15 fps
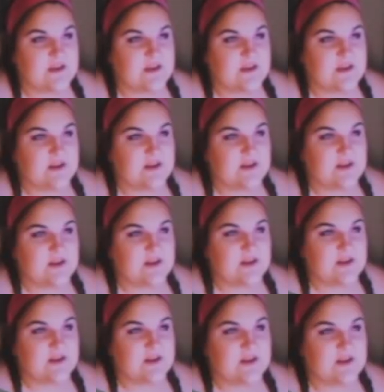
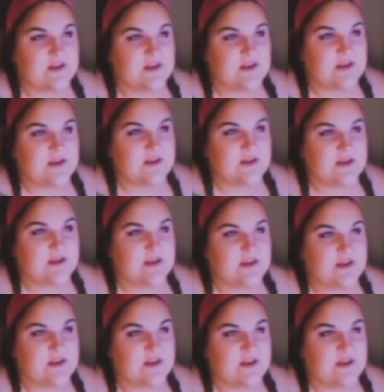
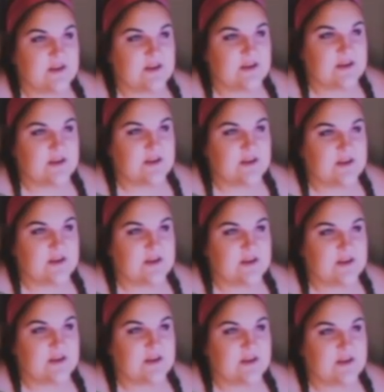
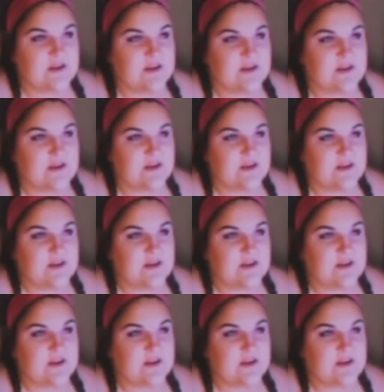
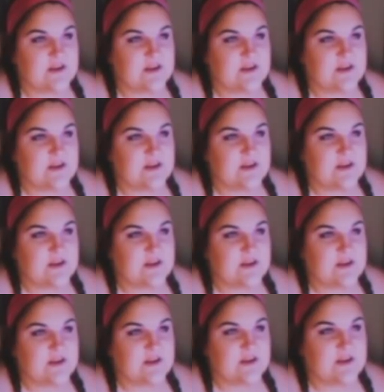
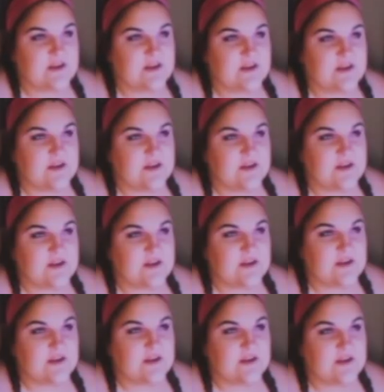
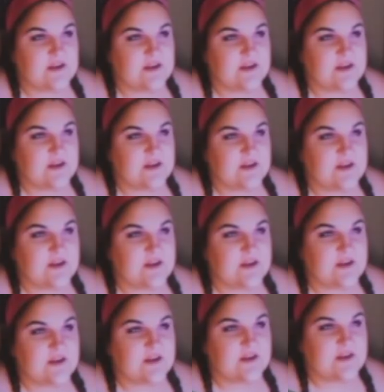
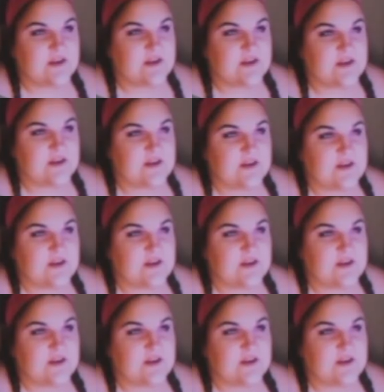(not speaking)